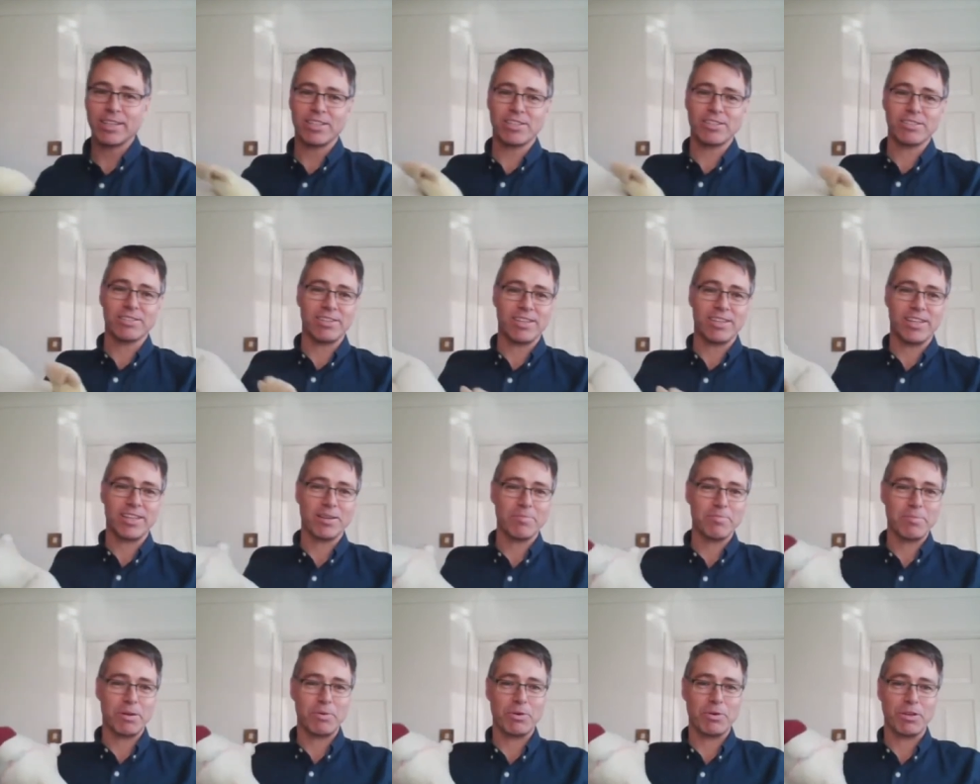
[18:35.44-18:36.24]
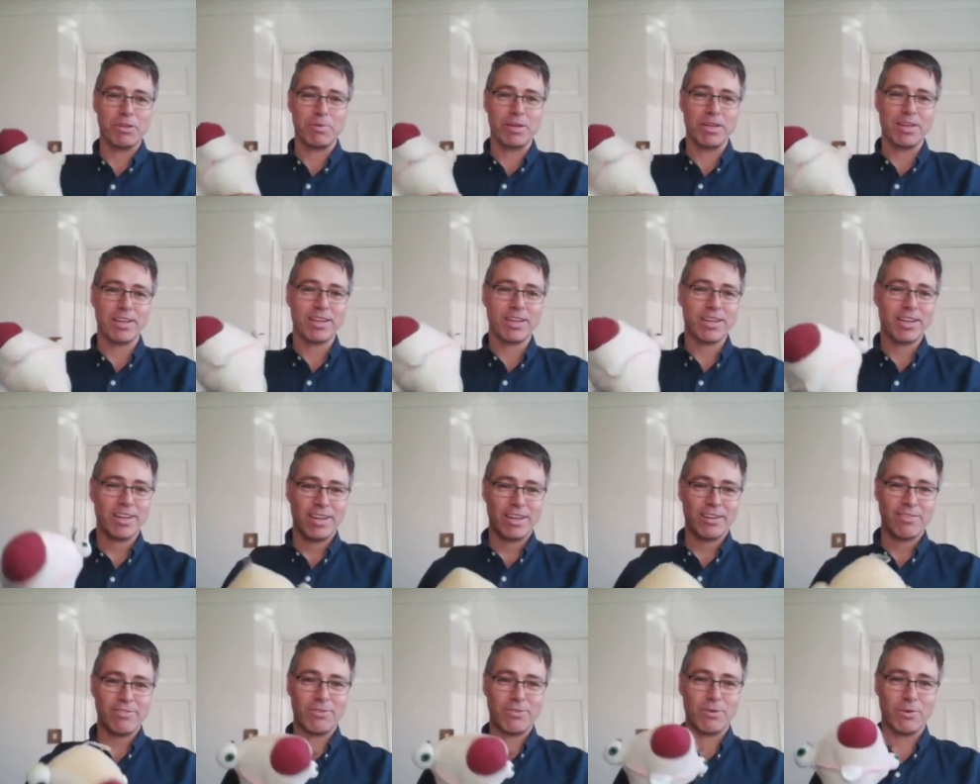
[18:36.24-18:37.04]
just so you can be with me
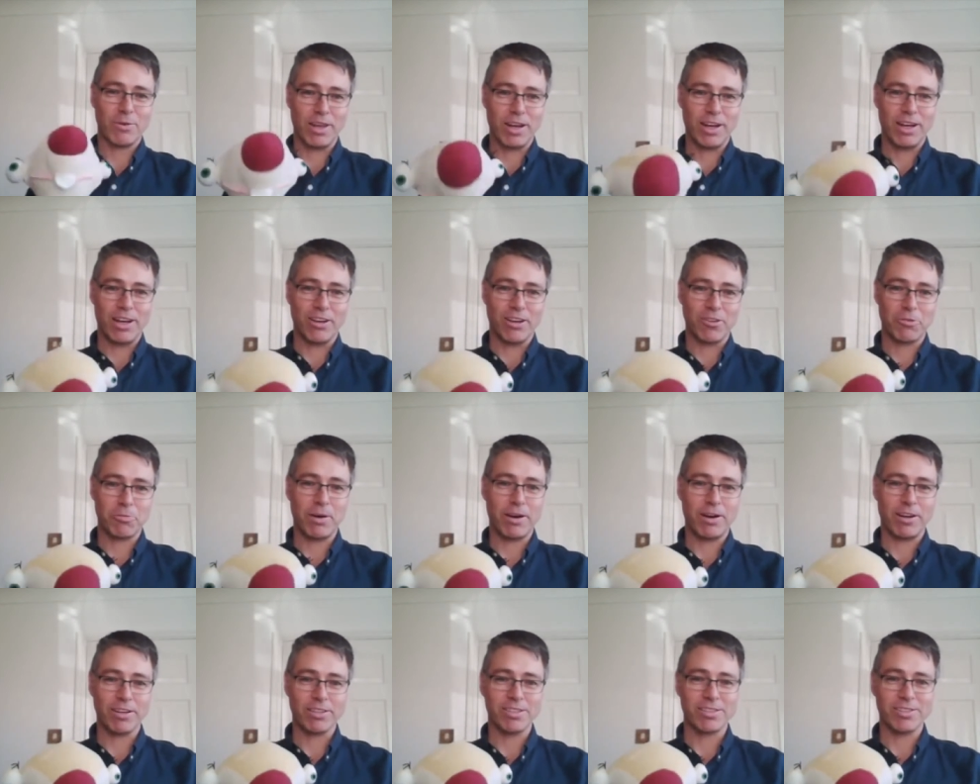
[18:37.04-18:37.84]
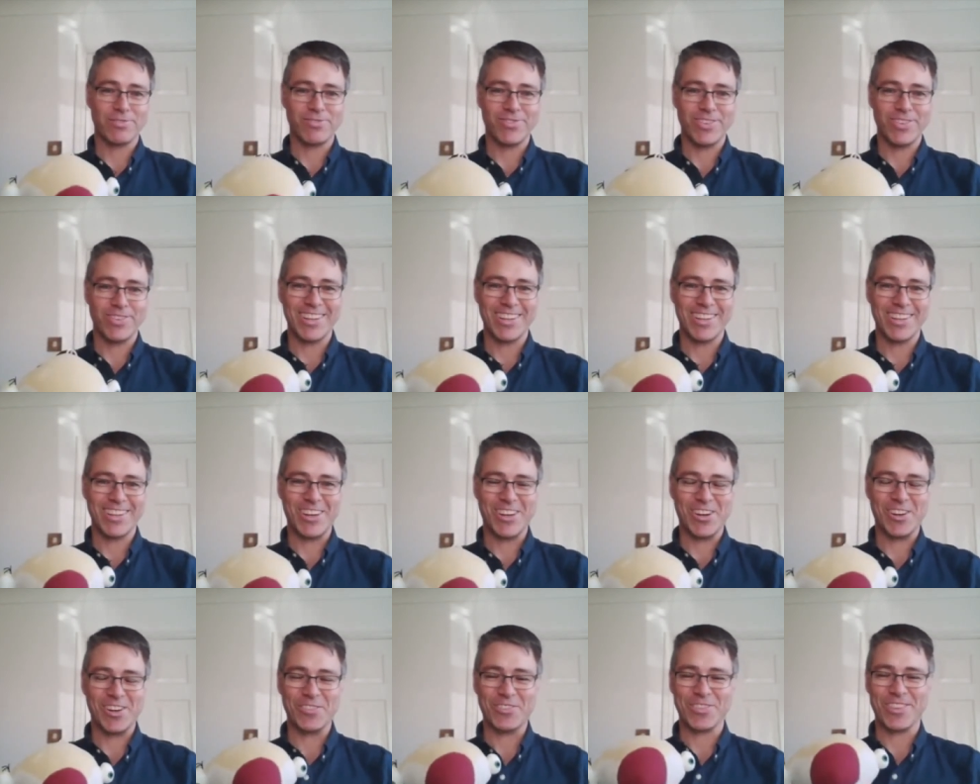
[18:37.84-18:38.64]
for the last part of, uh,
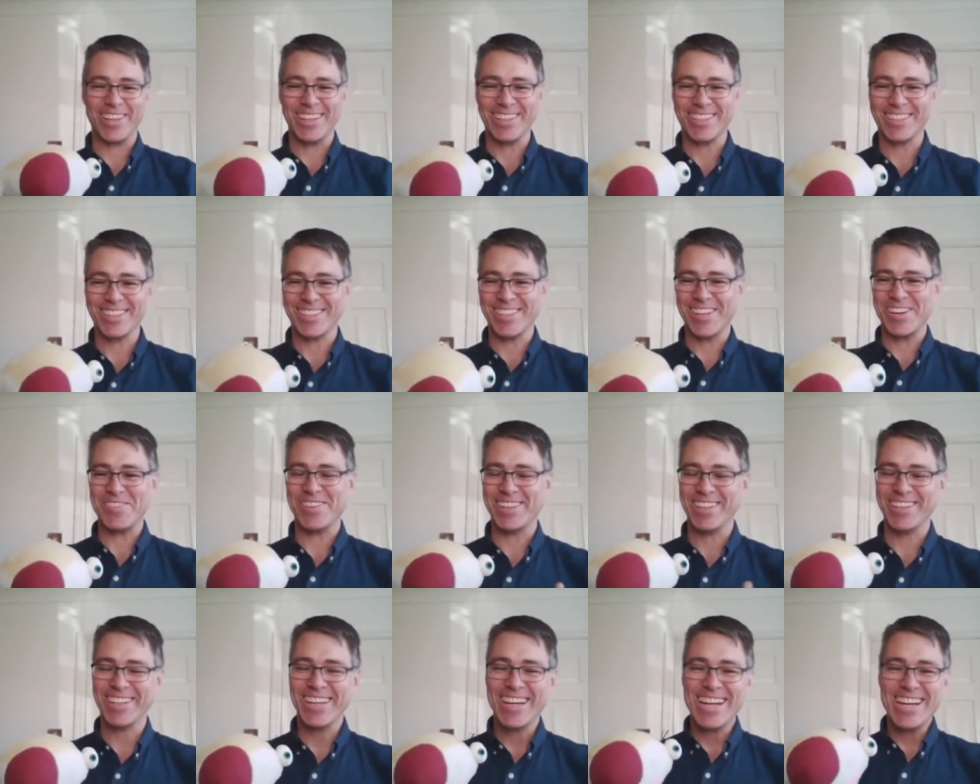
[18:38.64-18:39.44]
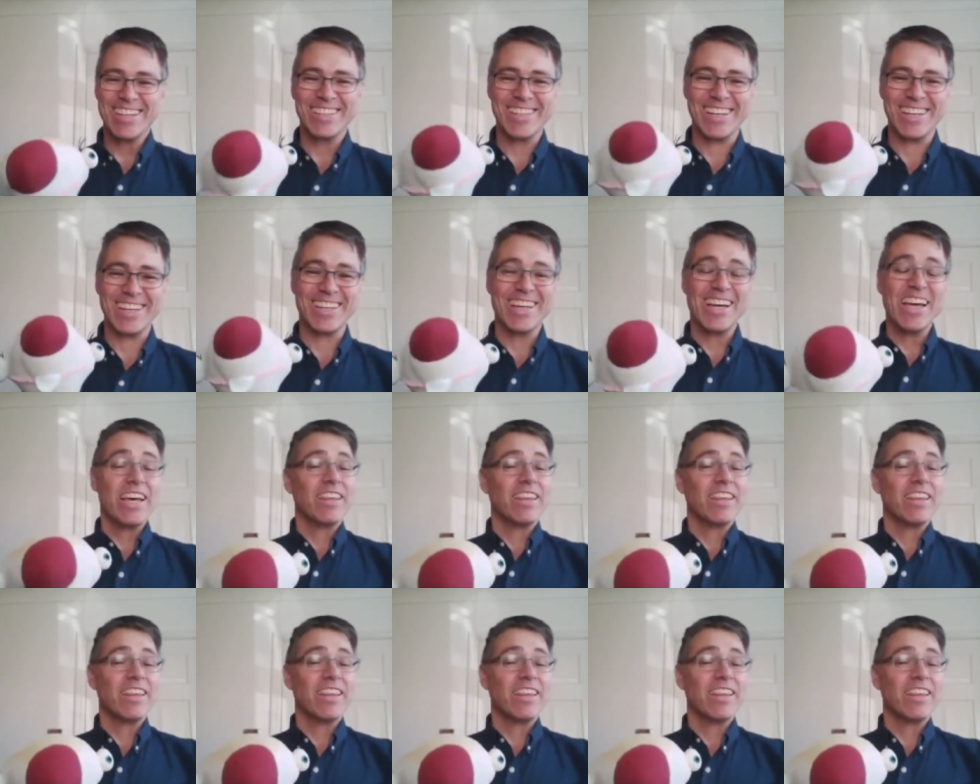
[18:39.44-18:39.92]
of this. So, uh, so yeah.